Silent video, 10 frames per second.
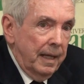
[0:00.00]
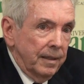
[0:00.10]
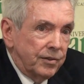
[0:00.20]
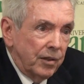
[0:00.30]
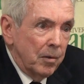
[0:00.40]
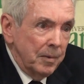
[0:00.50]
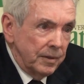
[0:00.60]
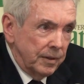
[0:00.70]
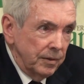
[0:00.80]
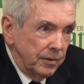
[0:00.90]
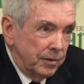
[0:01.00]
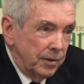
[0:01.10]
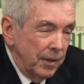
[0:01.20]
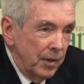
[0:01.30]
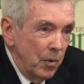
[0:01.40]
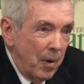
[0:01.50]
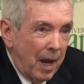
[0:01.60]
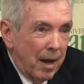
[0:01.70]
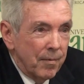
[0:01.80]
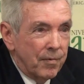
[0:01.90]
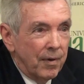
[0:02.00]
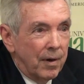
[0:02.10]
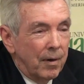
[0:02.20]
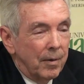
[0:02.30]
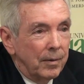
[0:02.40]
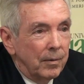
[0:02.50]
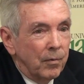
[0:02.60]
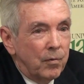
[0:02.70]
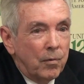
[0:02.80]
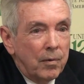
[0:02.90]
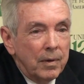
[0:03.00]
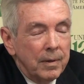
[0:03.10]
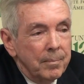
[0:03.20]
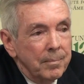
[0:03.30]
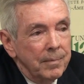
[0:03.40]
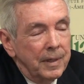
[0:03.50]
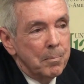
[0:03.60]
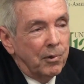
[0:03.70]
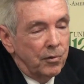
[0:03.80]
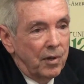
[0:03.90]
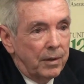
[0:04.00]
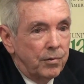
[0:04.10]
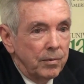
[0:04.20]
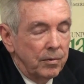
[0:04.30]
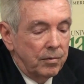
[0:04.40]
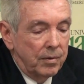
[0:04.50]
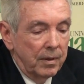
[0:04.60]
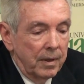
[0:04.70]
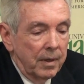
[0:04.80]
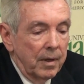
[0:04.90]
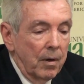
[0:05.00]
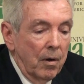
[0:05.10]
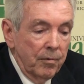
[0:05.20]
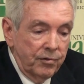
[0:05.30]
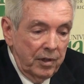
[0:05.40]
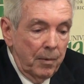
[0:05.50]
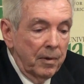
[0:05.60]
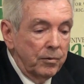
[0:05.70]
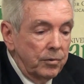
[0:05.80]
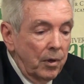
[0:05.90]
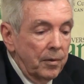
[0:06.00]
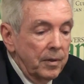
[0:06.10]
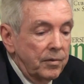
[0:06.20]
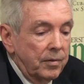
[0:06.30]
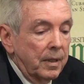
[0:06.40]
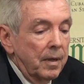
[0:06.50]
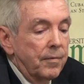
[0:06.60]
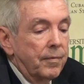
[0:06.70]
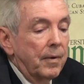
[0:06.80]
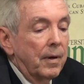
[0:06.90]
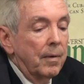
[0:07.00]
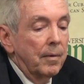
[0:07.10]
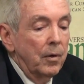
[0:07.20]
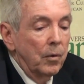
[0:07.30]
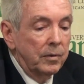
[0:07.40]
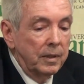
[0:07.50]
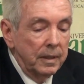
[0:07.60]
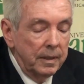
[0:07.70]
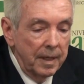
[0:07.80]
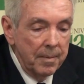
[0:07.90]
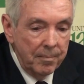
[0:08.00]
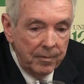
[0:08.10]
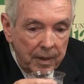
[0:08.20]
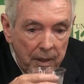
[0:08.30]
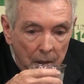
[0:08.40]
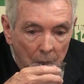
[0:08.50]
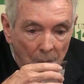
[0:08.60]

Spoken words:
In services, you have the projections of several studies, and I've looked at them